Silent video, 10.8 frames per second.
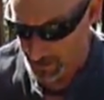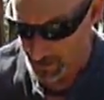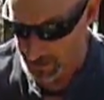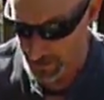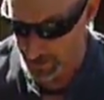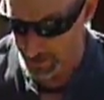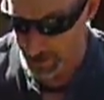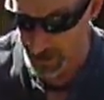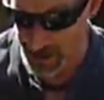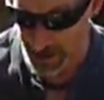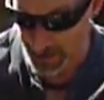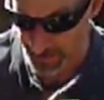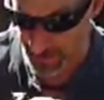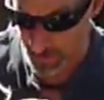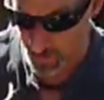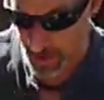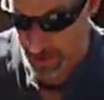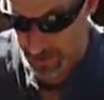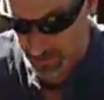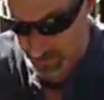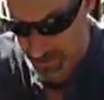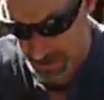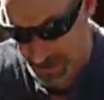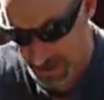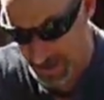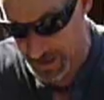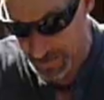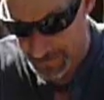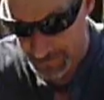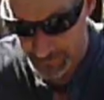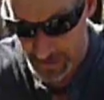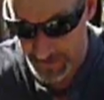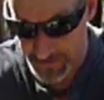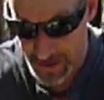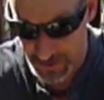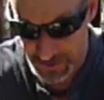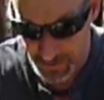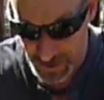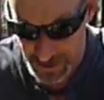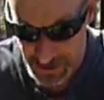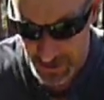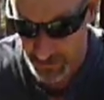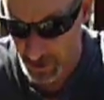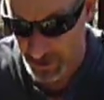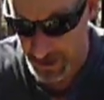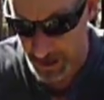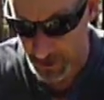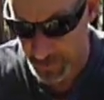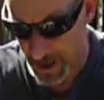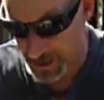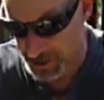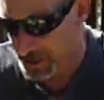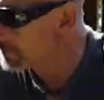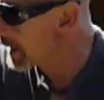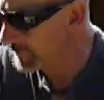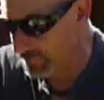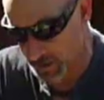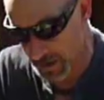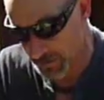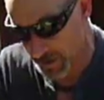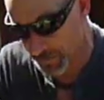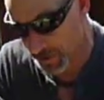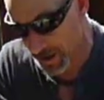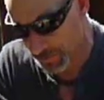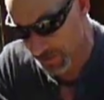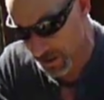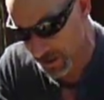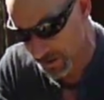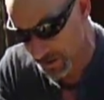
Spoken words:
Most people think of nettles as weeds. We love nettles, and we actually have our own nettle patch in the back 40 of our property.